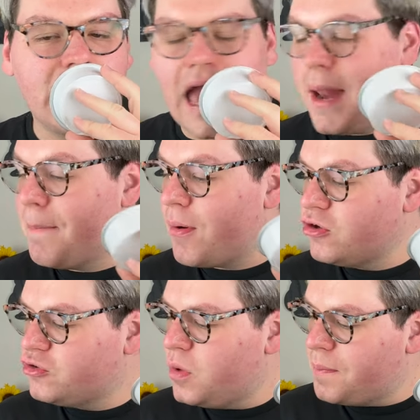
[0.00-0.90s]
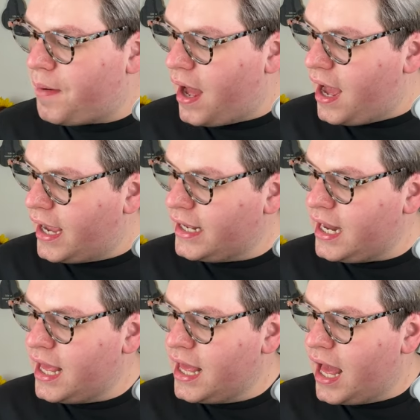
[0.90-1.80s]
And birchwood
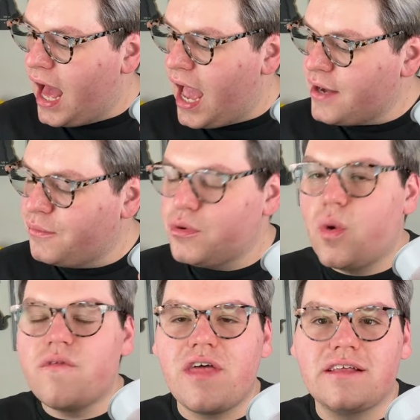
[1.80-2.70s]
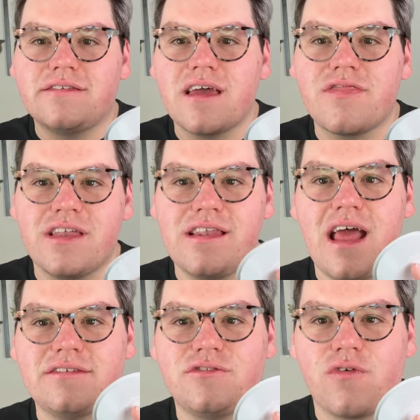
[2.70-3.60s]
pine I don't know if that's like the
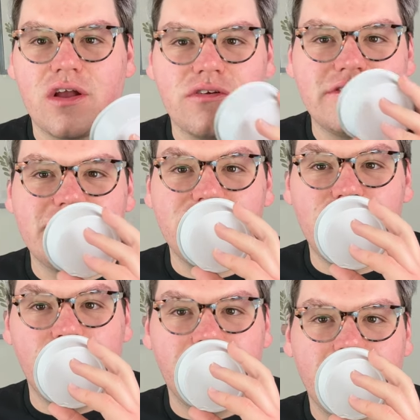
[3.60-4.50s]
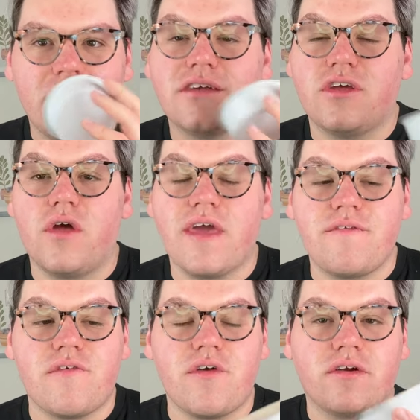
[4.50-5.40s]
Nest Fragrances dupe, because I know they
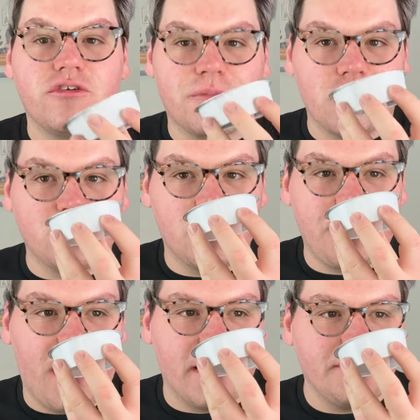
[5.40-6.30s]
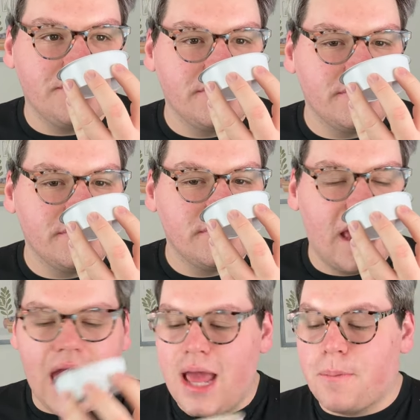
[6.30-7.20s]
have a fragrance Birchwood Pine.
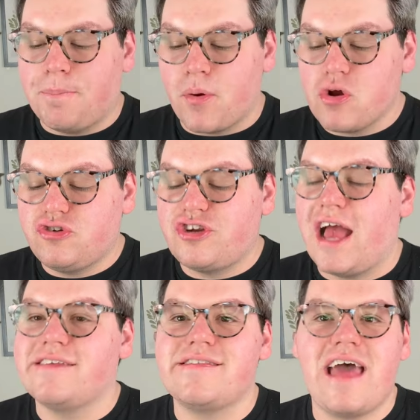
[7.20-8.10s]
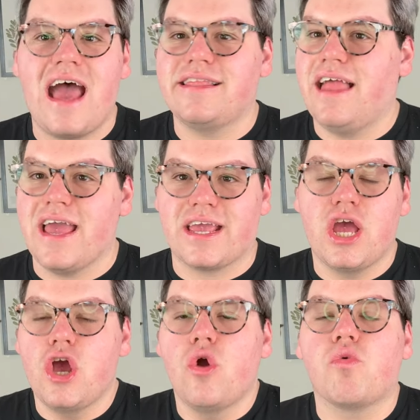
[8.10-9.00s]
And Birch has that like
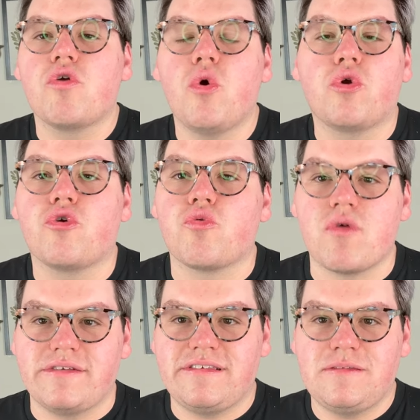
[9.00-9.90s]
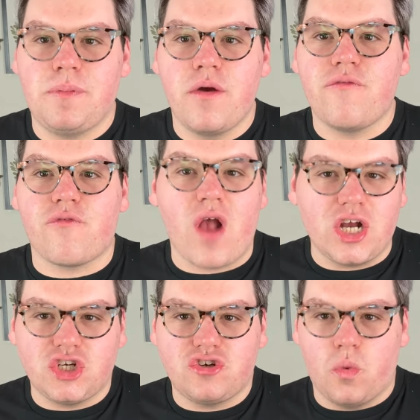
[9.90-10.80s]
real crisp,
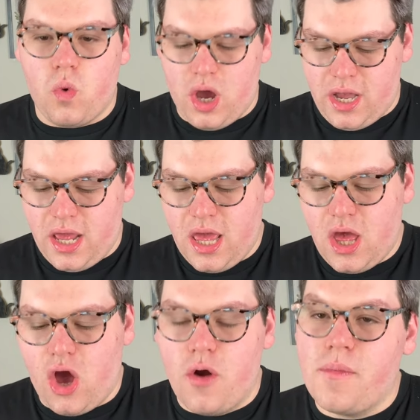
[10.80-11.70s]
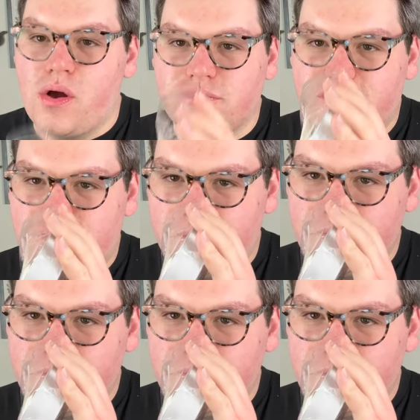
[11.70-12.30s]
fresh wood almost.